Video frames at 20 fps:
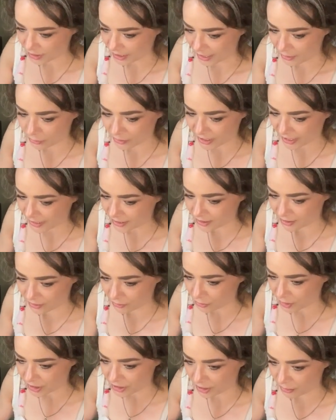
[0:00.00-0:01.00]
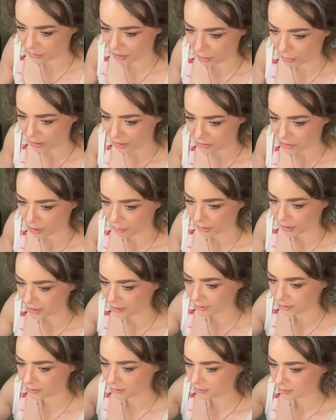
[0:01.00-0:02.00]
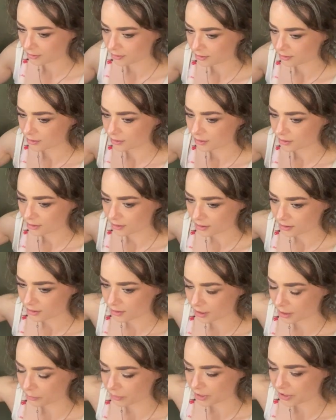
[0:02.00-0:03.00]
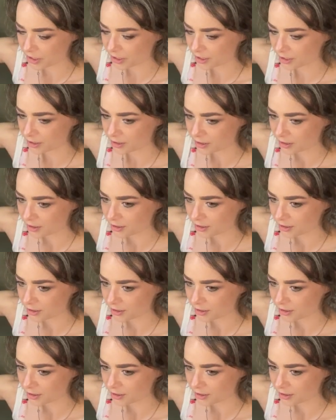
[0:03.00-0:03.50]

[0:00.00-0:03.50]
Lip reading: I would hate to read something about summer in winter.